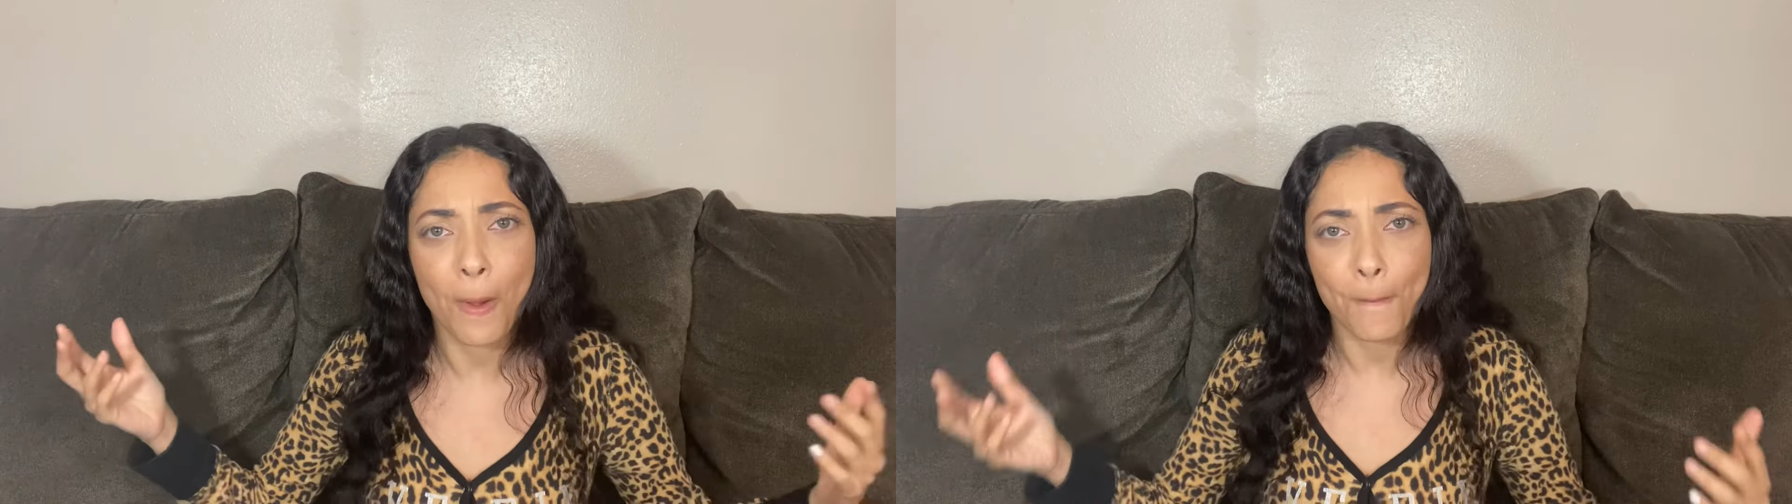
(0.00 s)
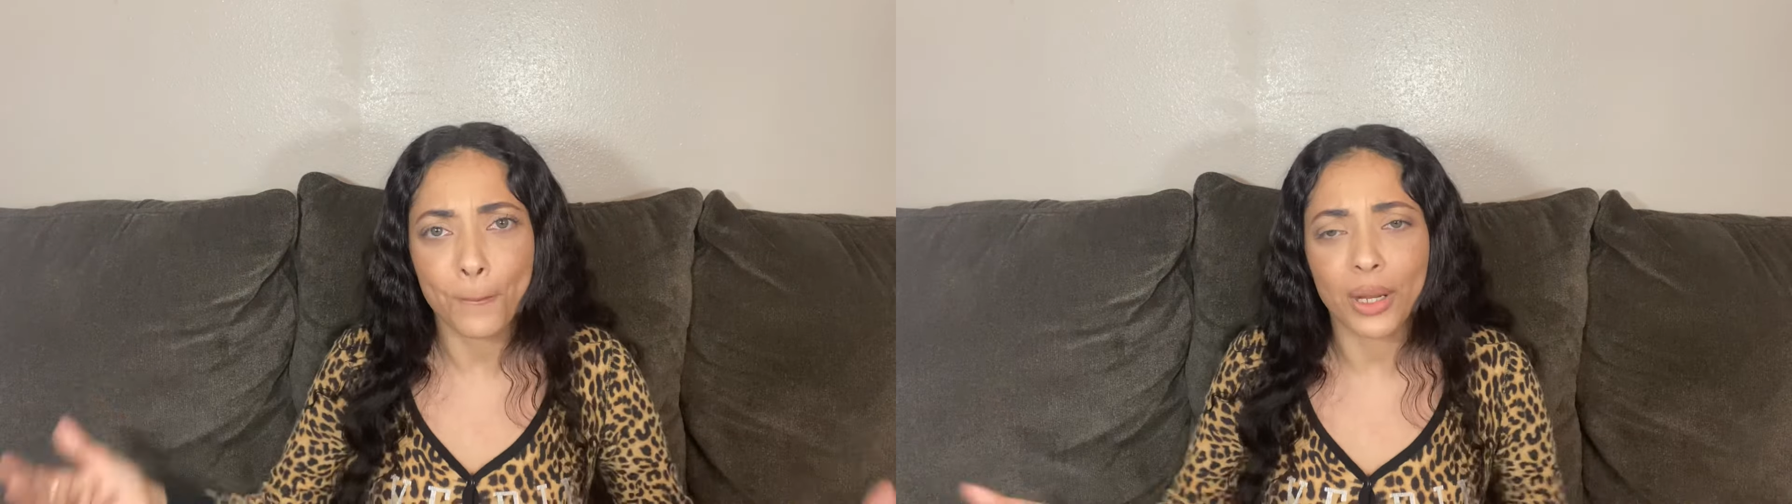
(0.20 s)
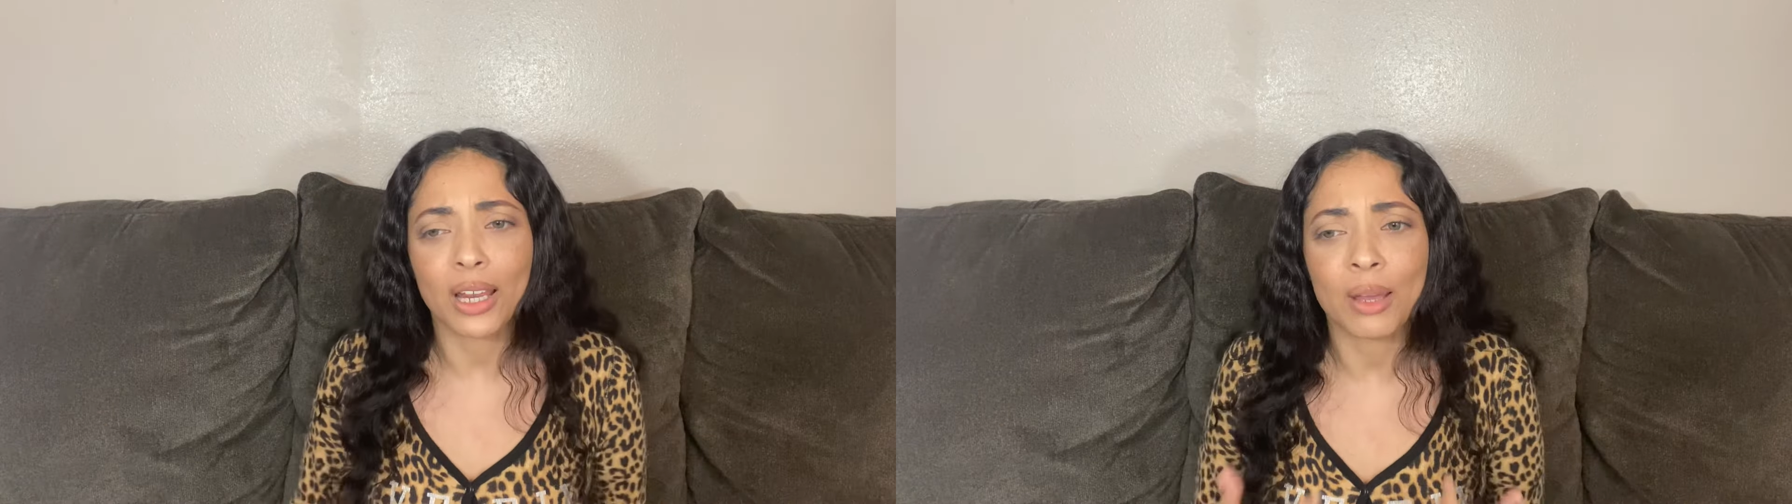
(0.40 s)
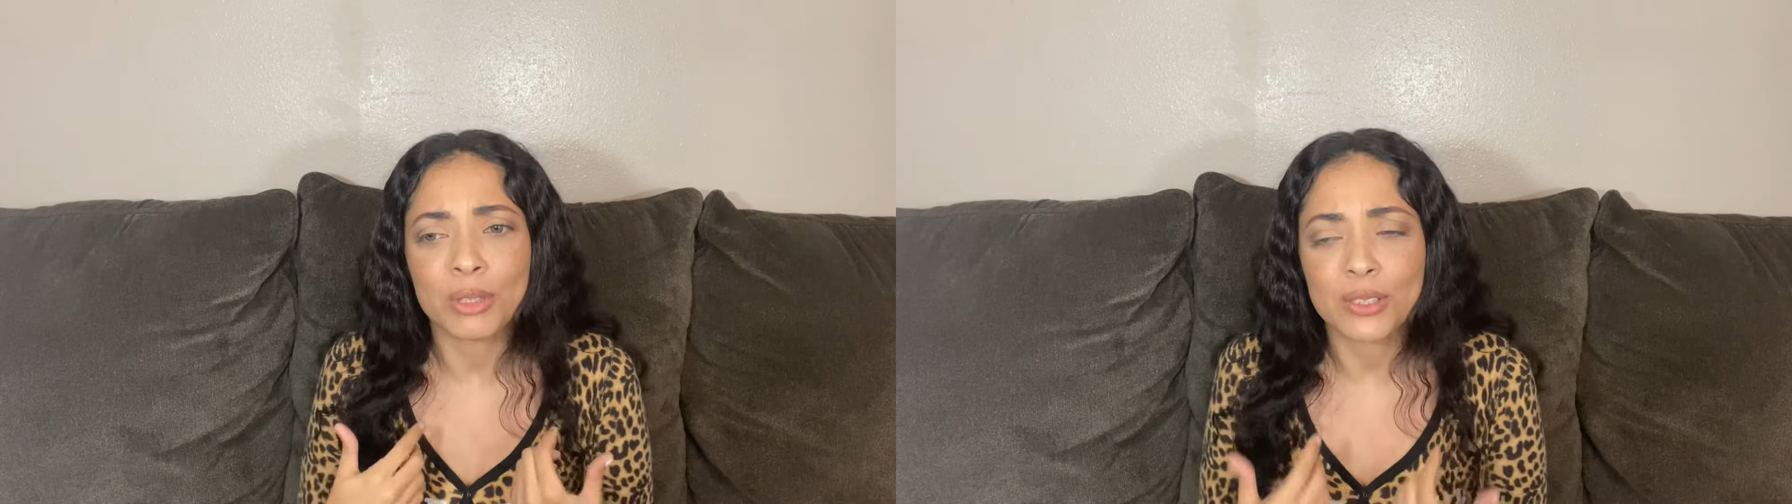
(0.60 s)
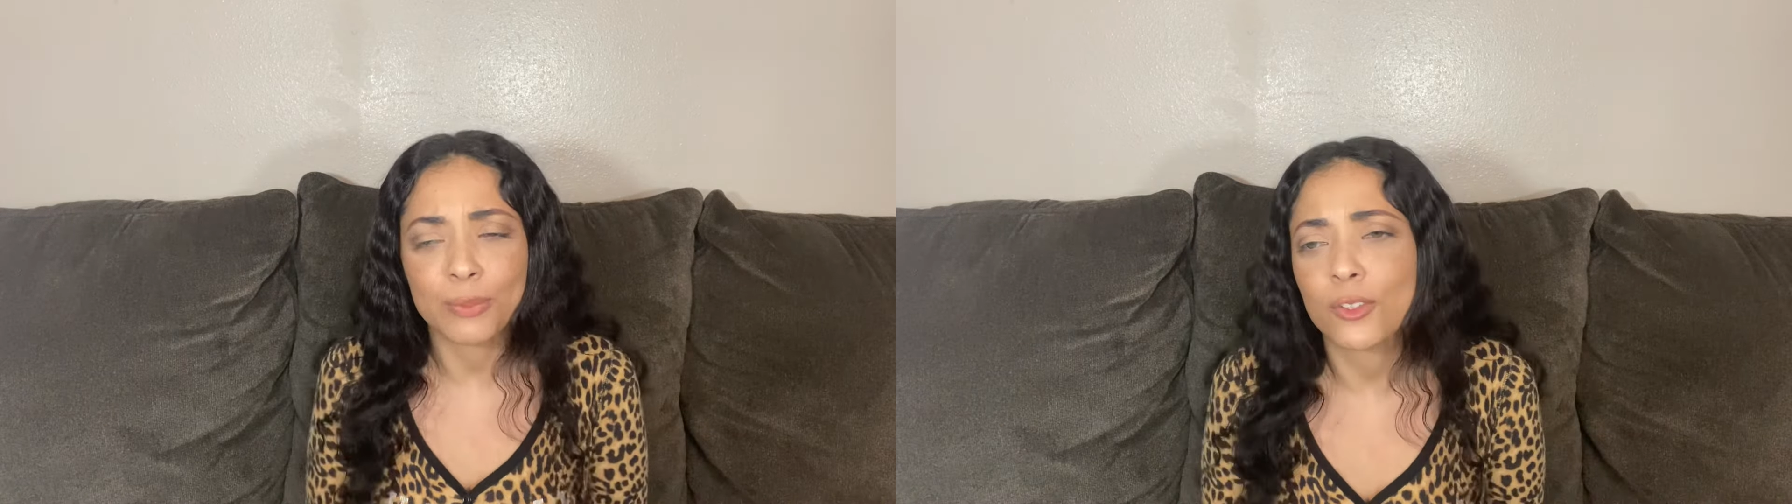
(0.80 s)
But I'm
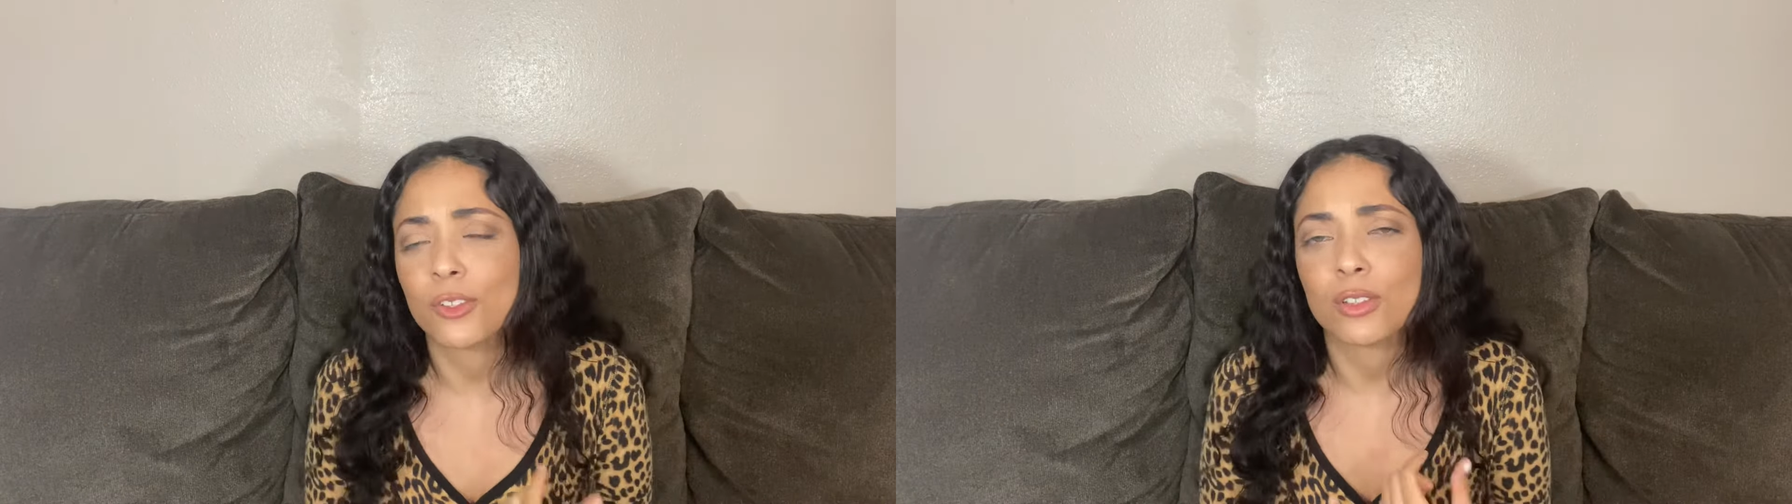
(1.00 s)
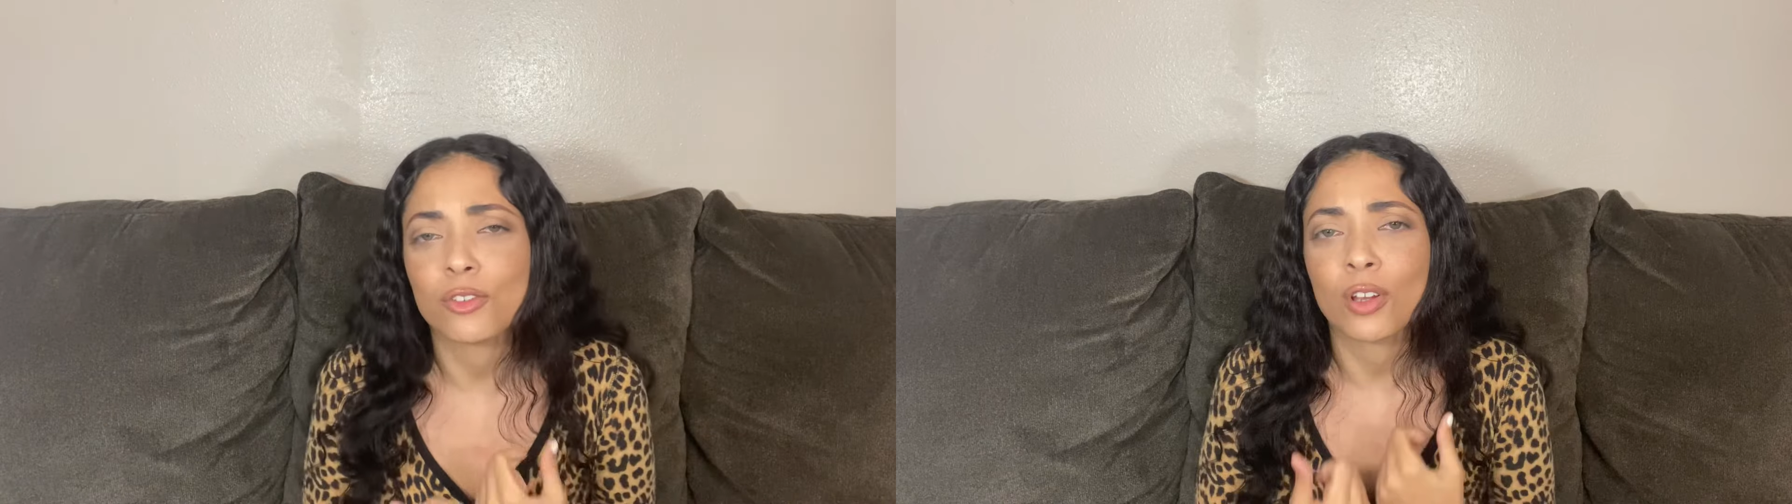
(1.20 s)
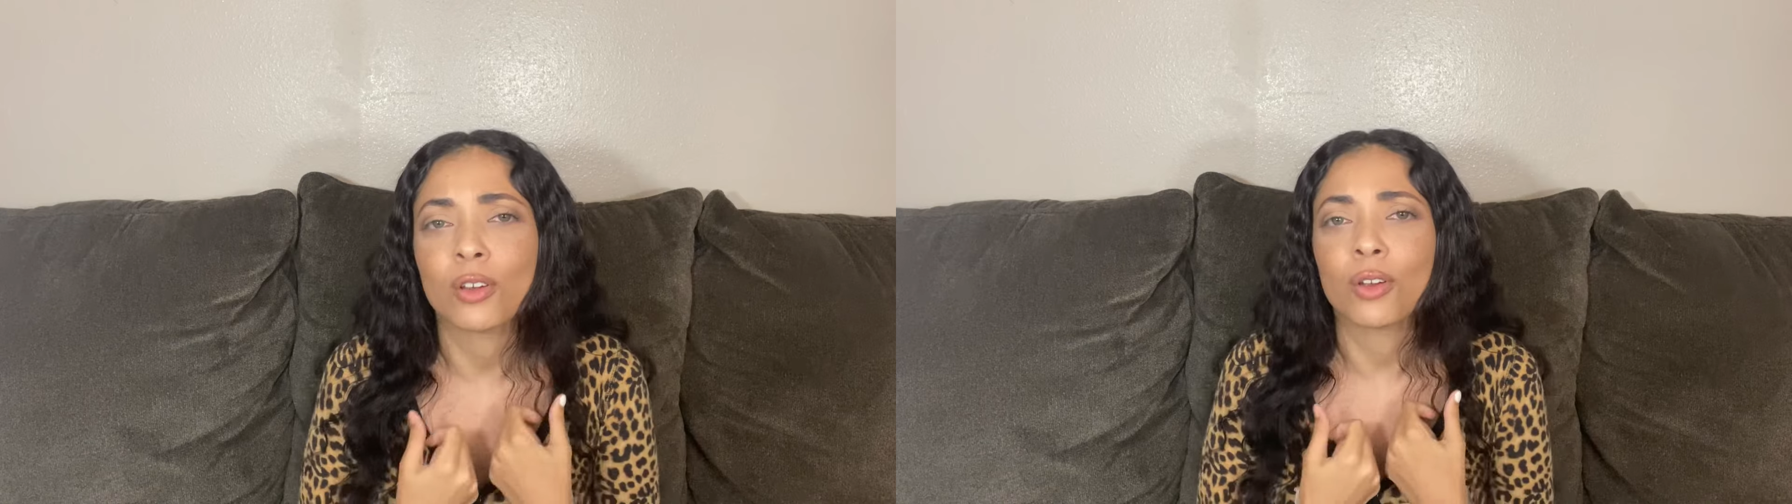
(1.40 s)
especially trying to